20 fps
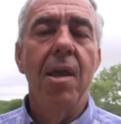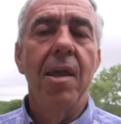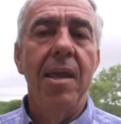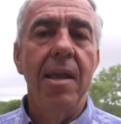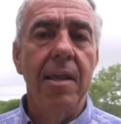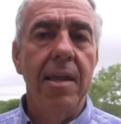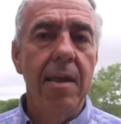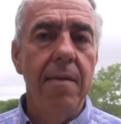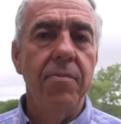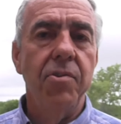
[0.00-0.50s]

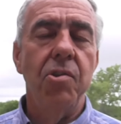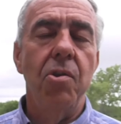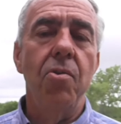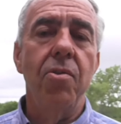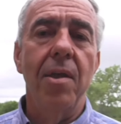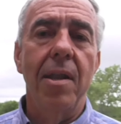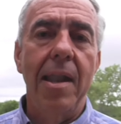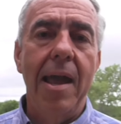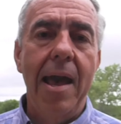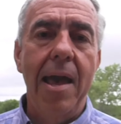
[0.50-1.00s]
it gives you
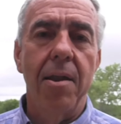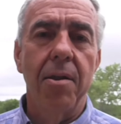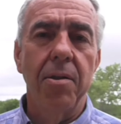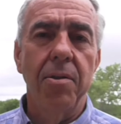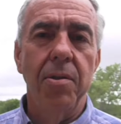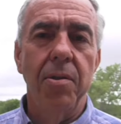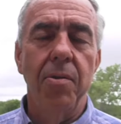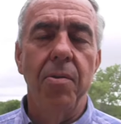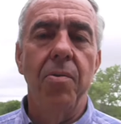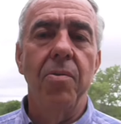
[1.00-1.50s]
the
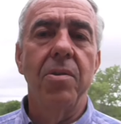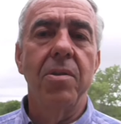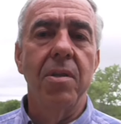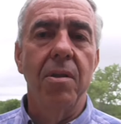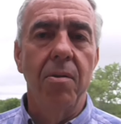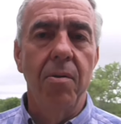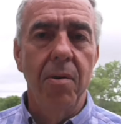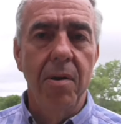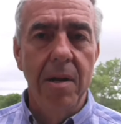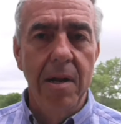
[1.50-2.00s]
latitude
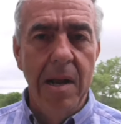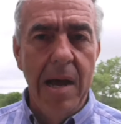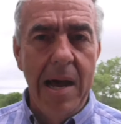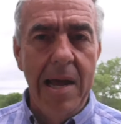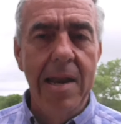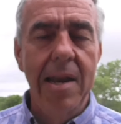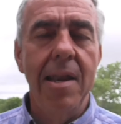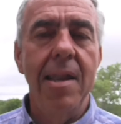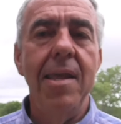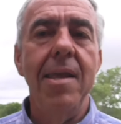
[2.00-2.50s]
to
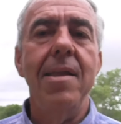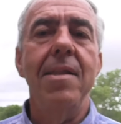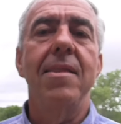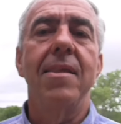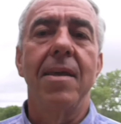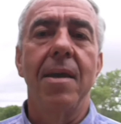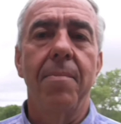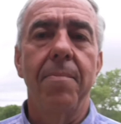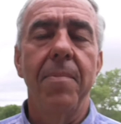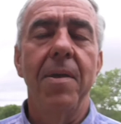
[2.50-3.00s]
not need
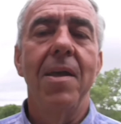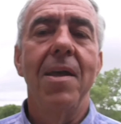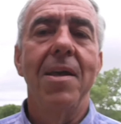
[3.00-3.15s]
them.